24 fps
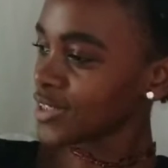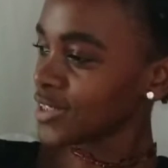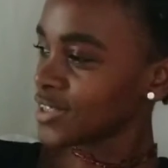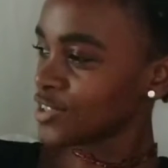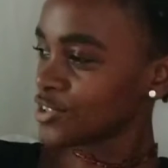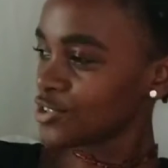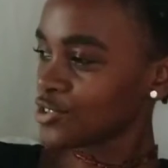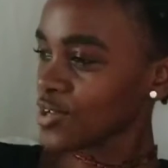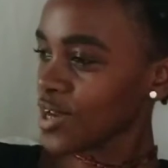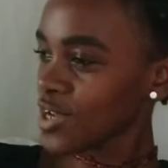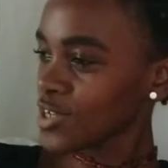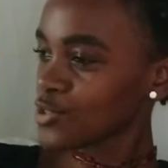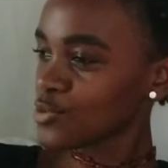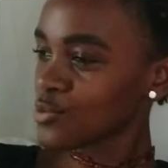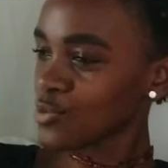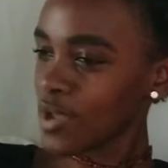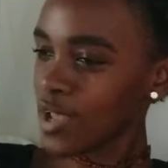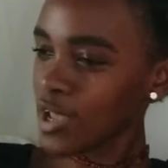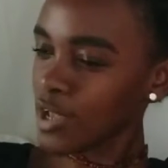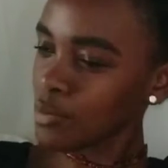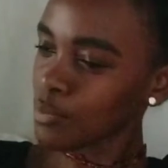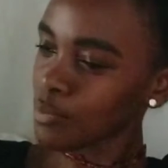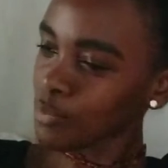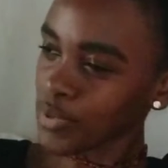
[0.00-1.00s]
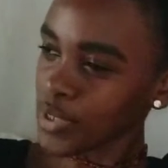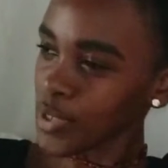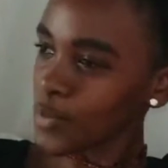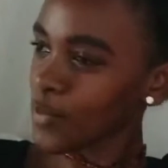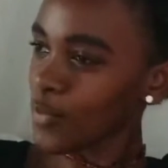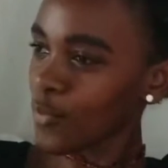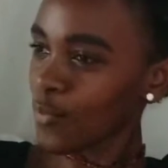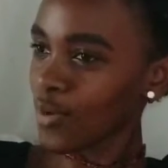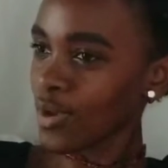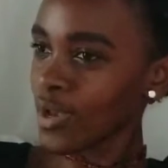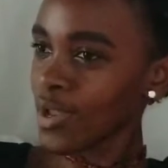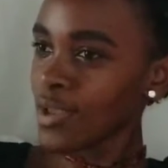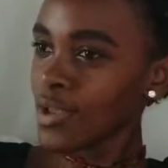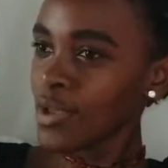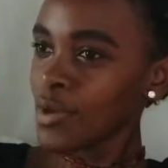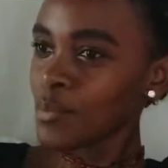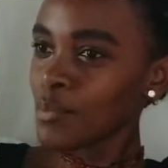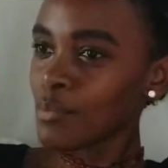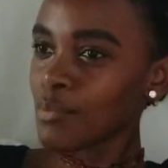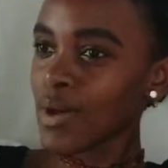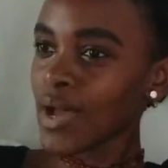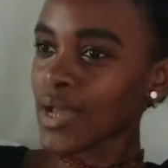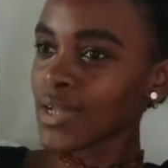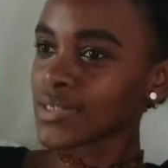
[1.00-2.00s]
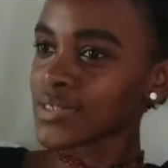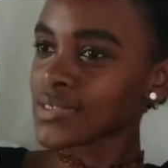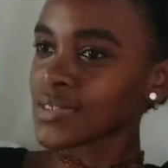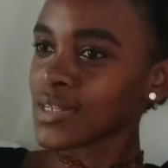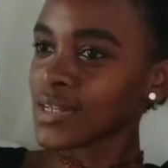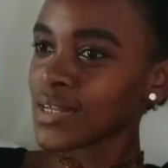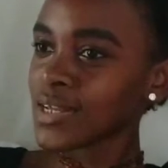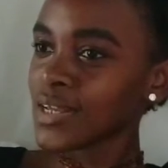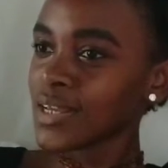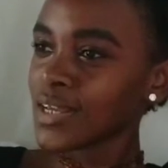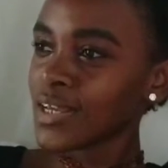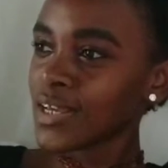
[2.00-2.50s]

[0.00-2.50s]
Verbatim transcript: he tried to help people, but